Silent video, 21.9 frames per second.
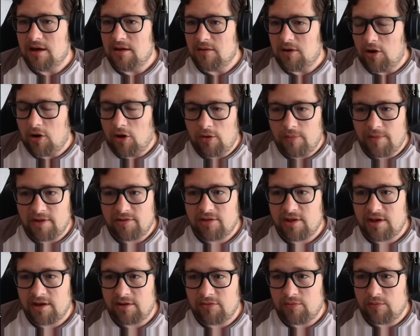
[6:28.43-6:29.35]
all my
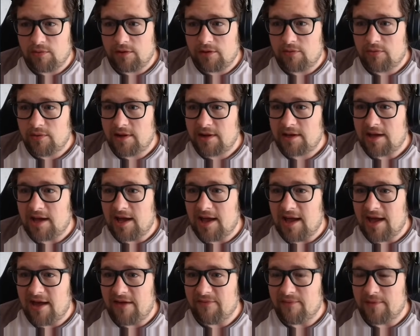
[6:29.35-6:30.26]
settings really quick. I
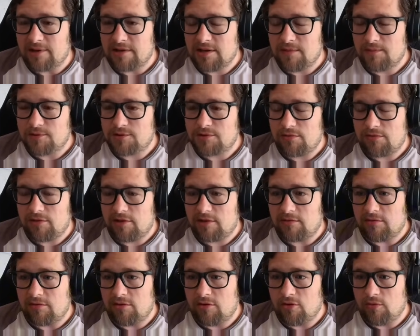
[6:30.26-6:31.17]
have my temperature set
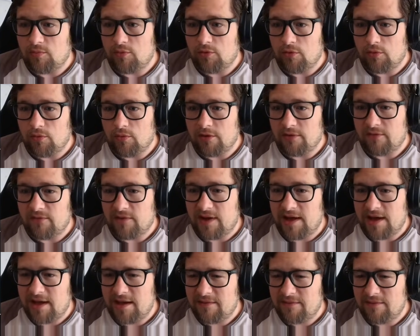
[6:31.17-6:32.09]
to
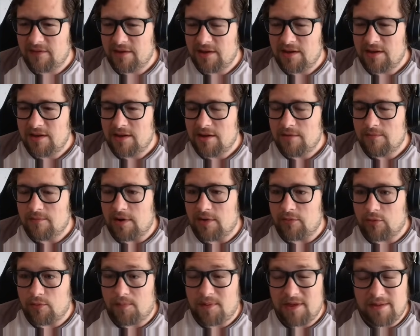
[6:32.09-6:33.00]
0.15, my
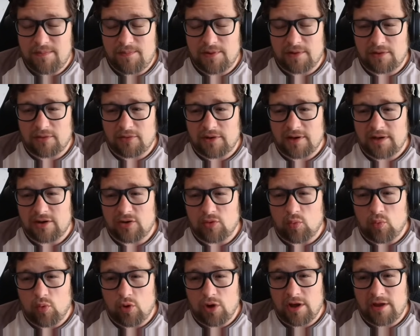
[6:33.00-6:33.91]
repeat penalty to
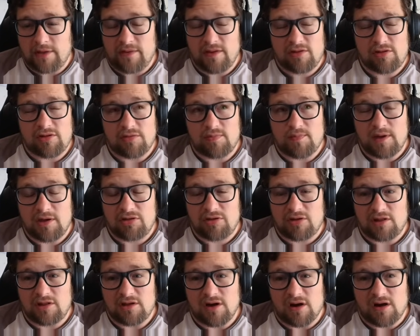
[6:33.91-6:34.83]
1. This is
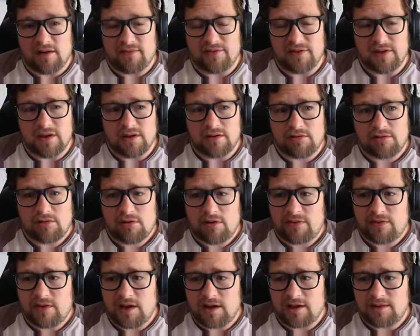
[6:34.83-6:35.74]
basically off the
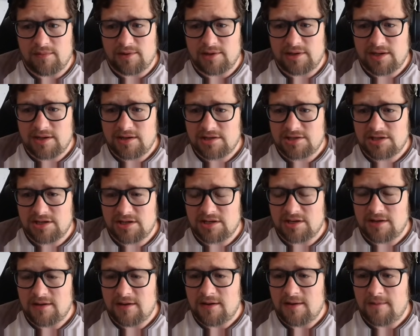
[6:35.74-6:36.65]
Unsloth
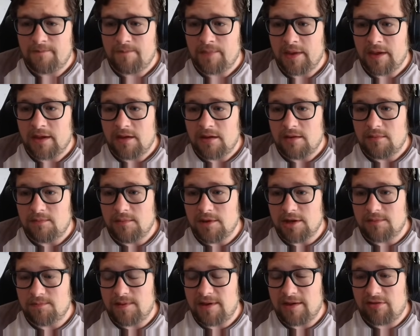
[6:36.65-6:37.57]
documentation.
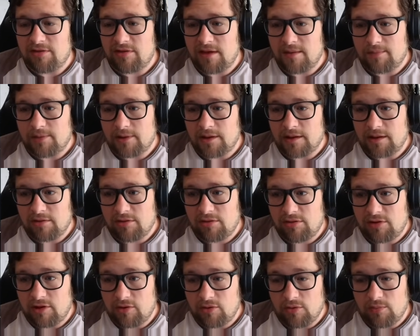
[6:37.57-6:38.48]
Min p sampling is
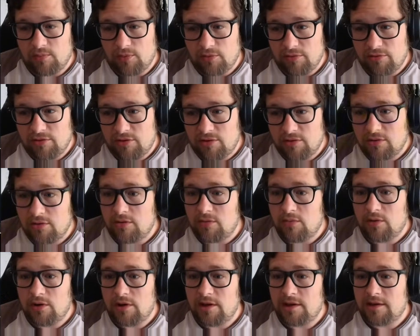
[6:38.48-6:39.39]

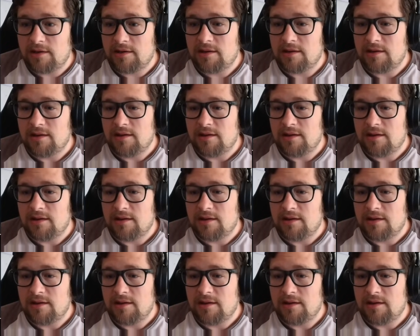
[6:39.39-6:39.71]
0.01.